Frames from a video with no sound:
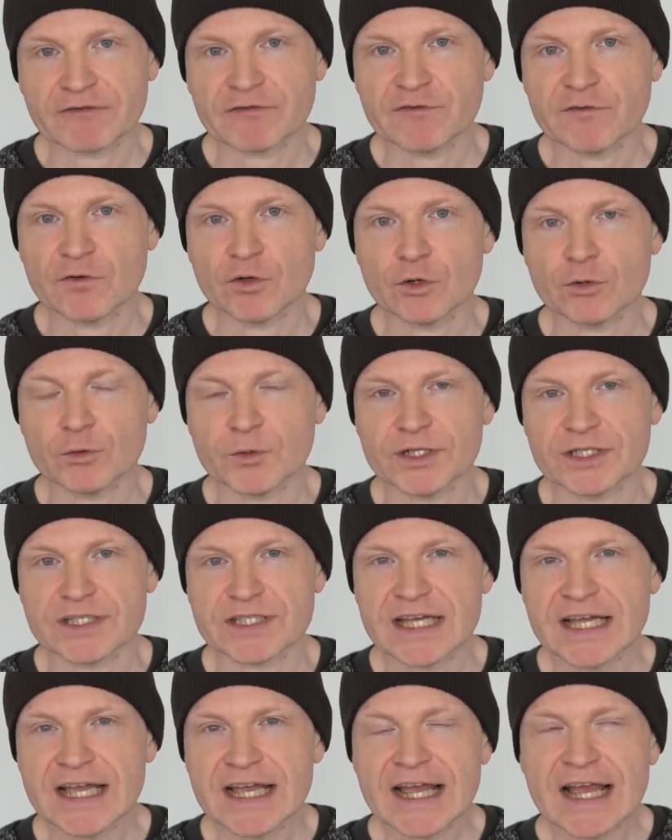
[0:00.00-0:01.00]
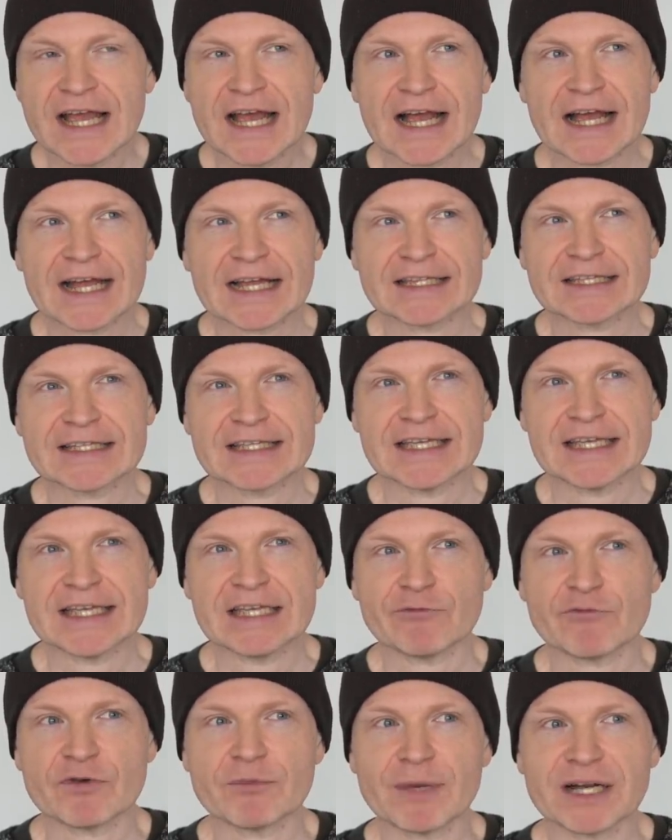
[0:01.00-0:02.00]
forward. And
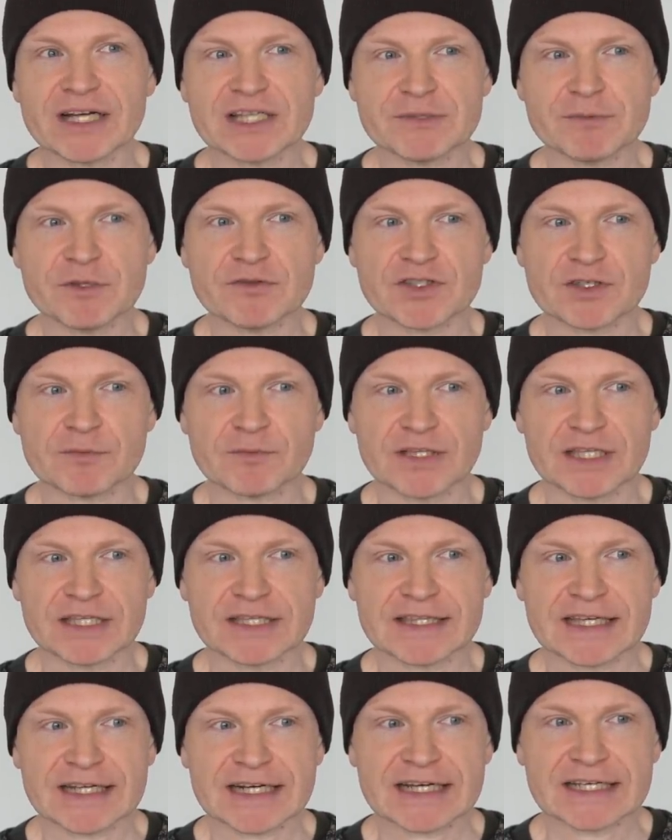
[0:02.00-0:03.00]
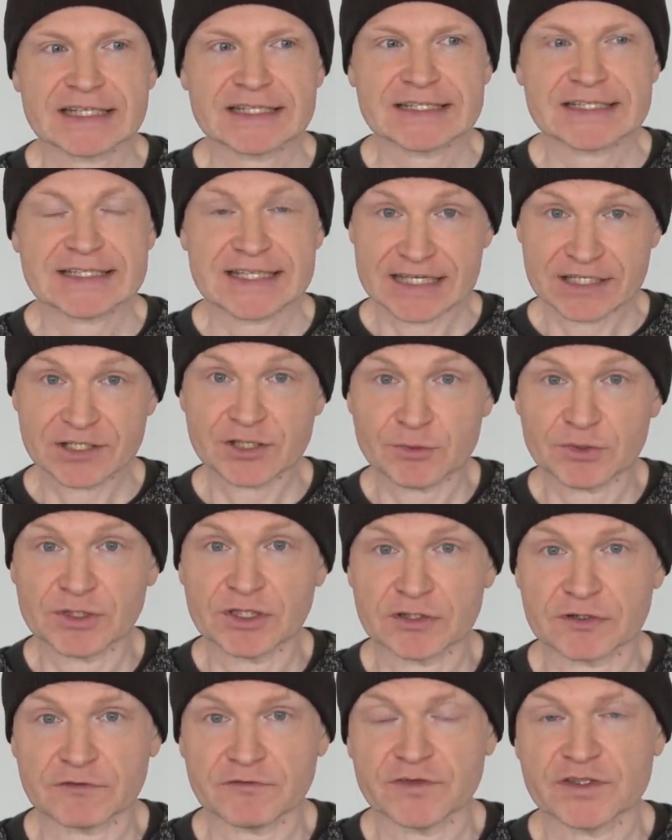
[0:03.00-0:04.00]
it reminds me of something that I say to a
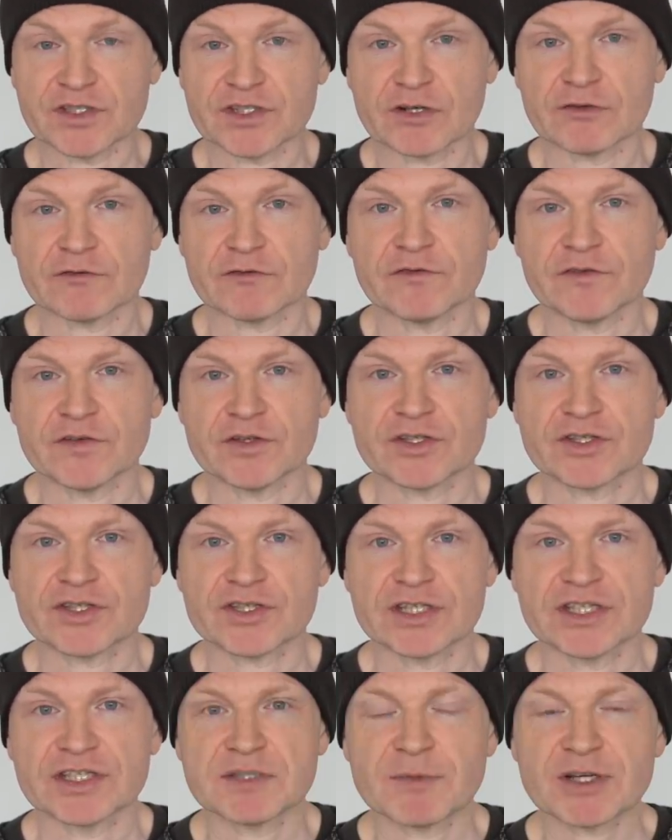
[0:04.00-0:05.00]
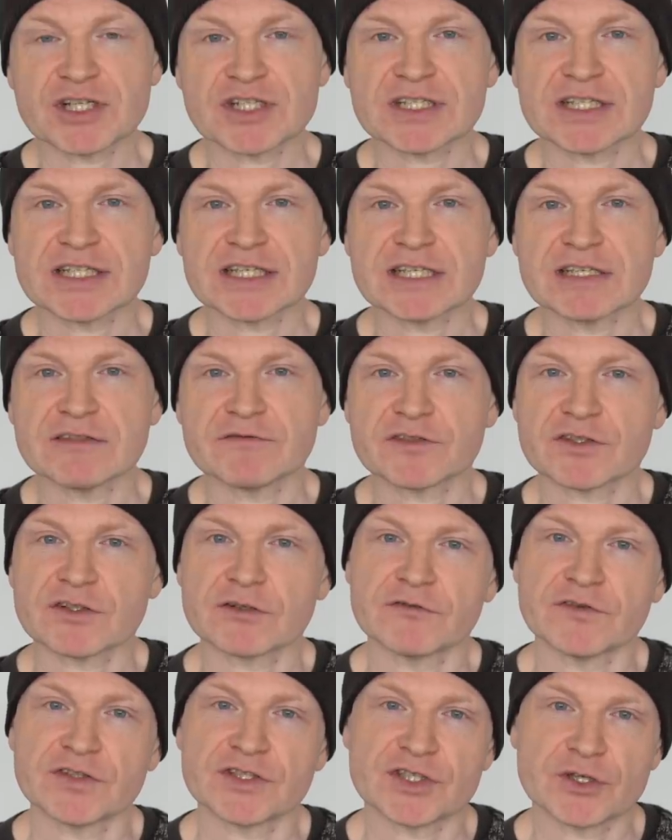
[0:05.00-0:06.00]
lot of photographers, especially
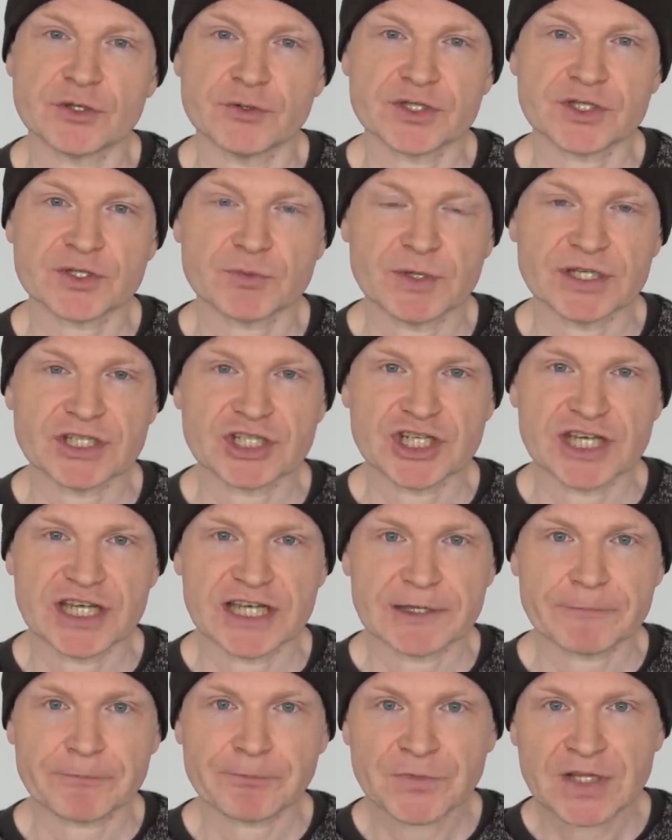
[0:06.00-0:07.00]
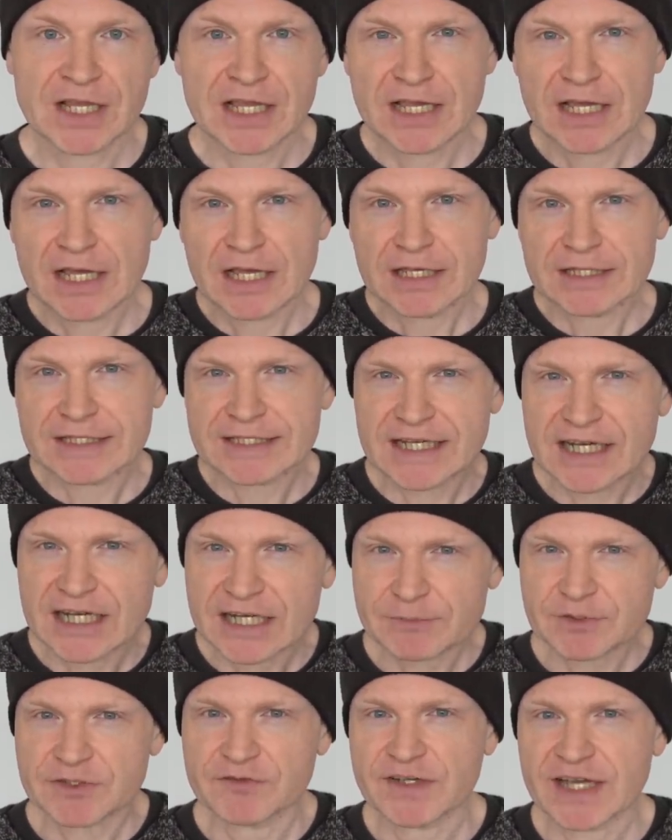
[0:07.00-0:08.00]
photographers who are switching
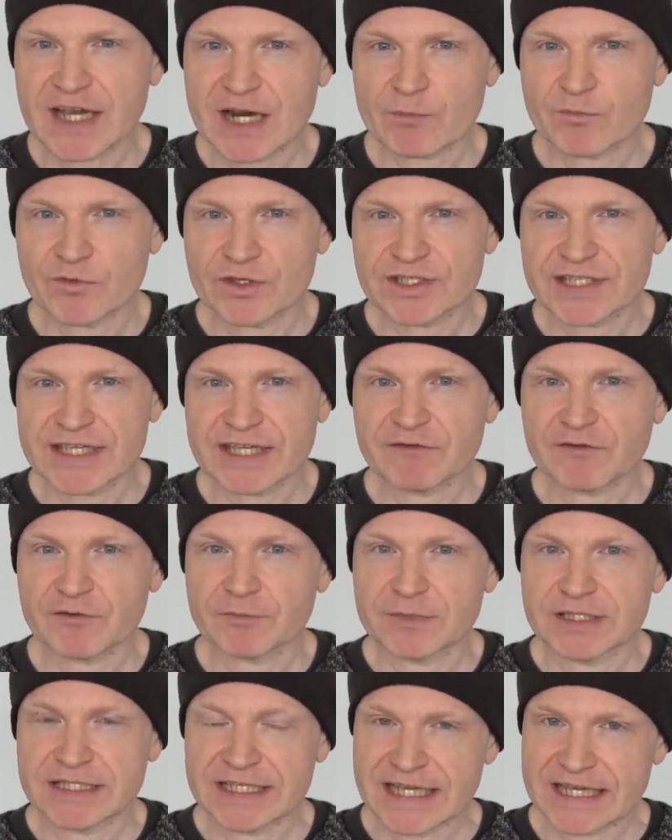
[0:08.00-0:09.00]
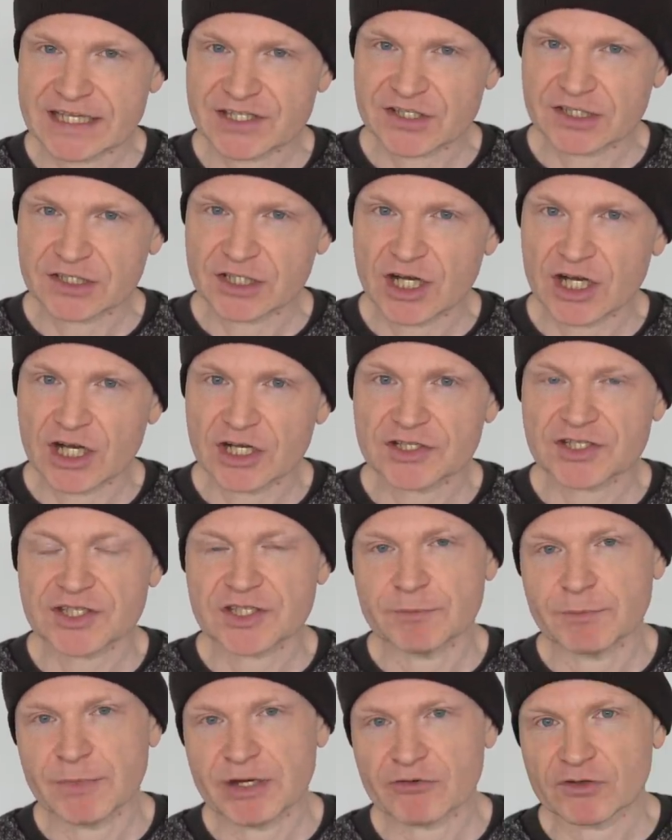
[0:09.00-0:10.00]
types of cameras, say from DSLRs
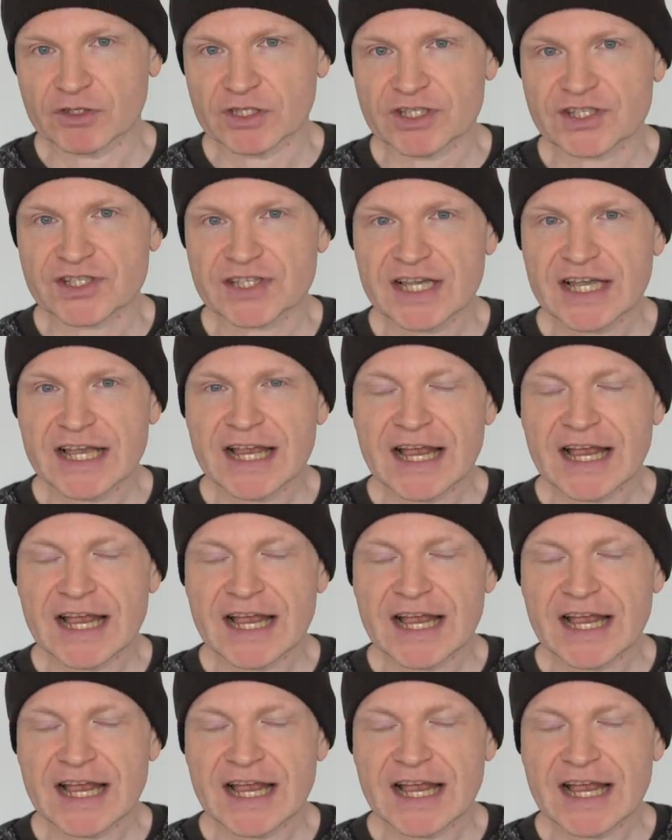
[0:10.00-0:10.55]
to mirrorless,